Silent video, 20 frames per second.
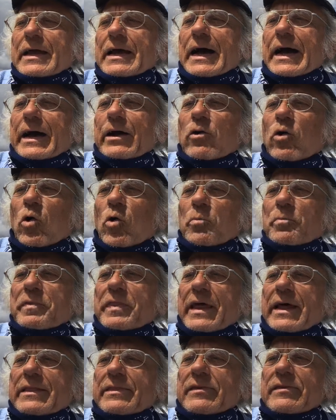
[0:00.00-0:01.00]
I hope
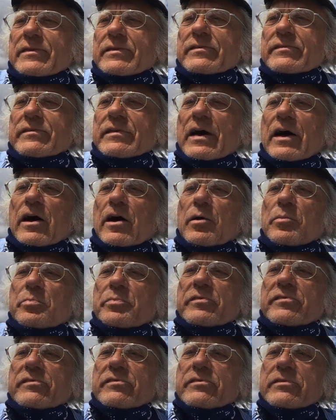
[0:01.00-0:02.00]
that this
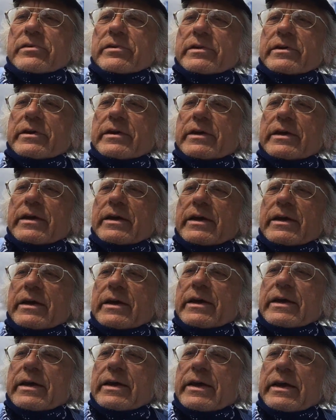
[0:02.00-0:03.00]
helps
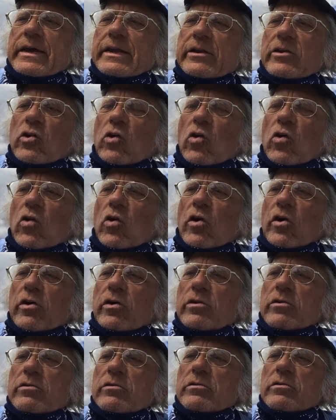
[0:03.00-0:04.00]
in
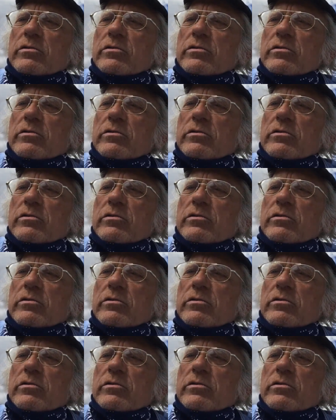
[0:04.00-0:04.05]
your